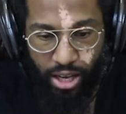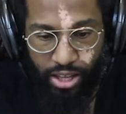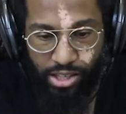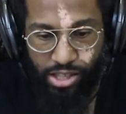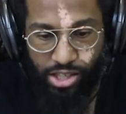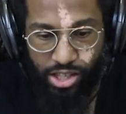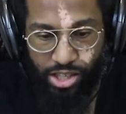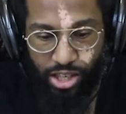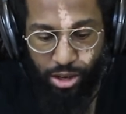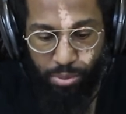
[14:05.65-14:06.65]
And this is
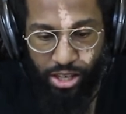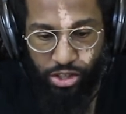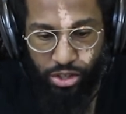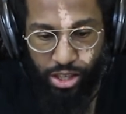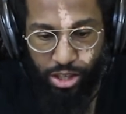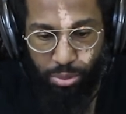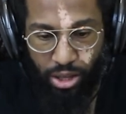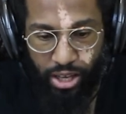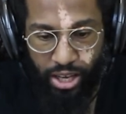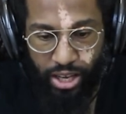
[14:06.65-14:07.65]
just gonna make sure that the
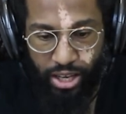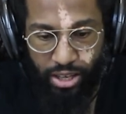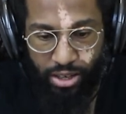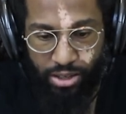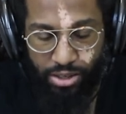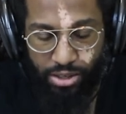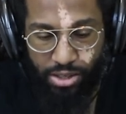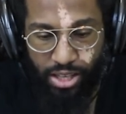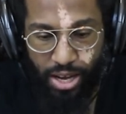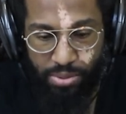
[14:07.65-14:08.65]
playhead
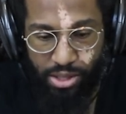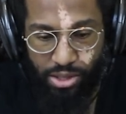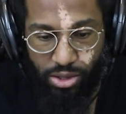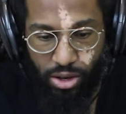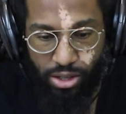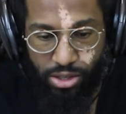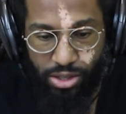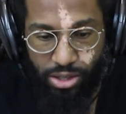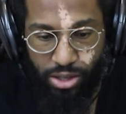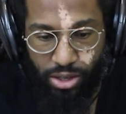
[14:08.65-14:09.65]
stops and
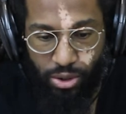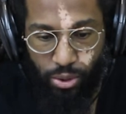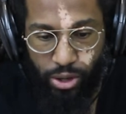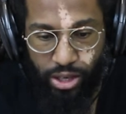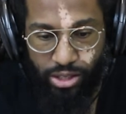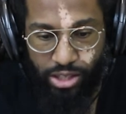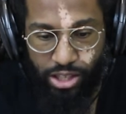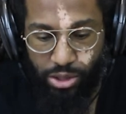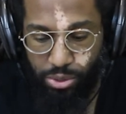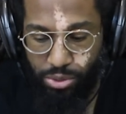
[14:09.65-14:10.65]
starts, or it
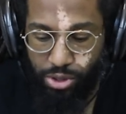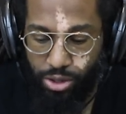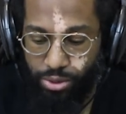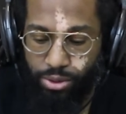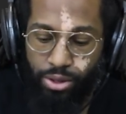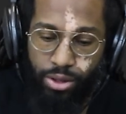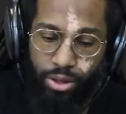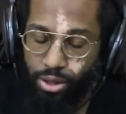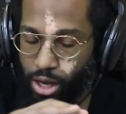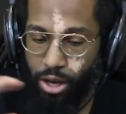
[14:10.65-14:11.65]
continues
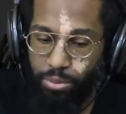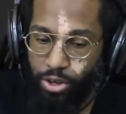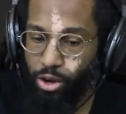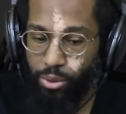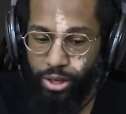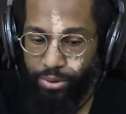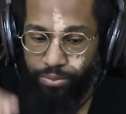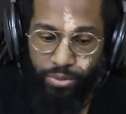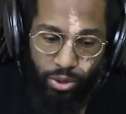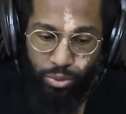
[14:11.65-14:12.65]
going,
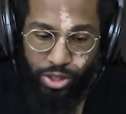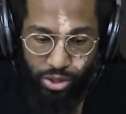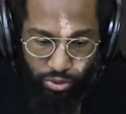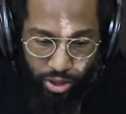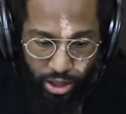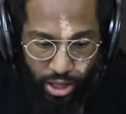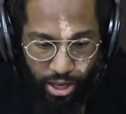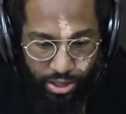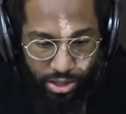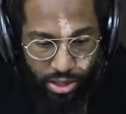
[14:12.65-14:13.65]
which is really
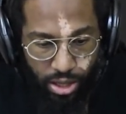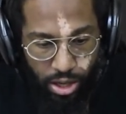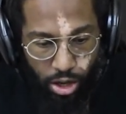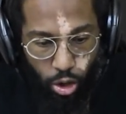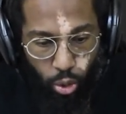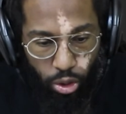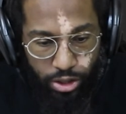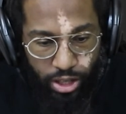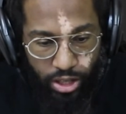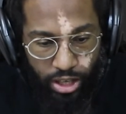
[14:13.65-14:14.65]
nice. On
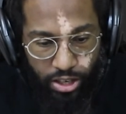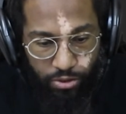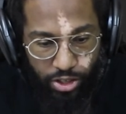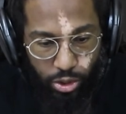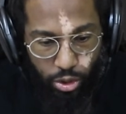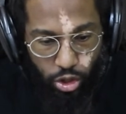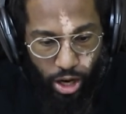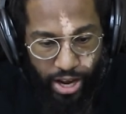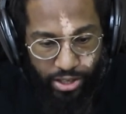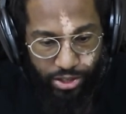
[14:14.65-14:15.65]
the individual
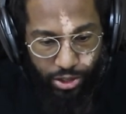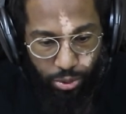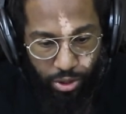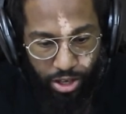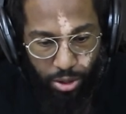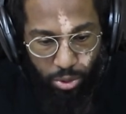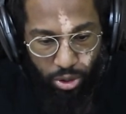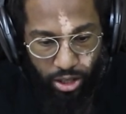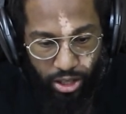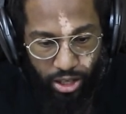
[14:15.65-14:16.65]
tracks, you can double
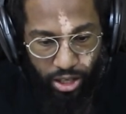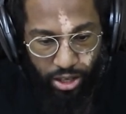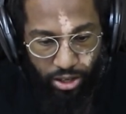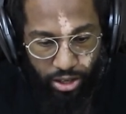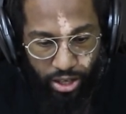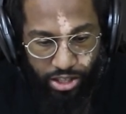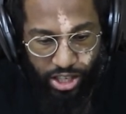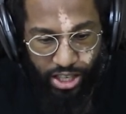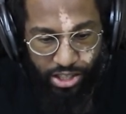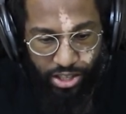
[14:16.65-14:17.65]
click here and
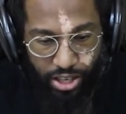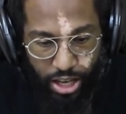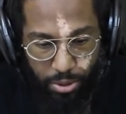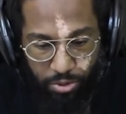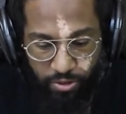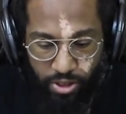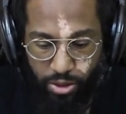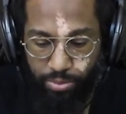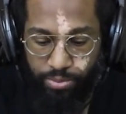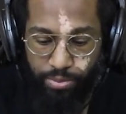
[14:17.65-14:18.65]
change the name of them.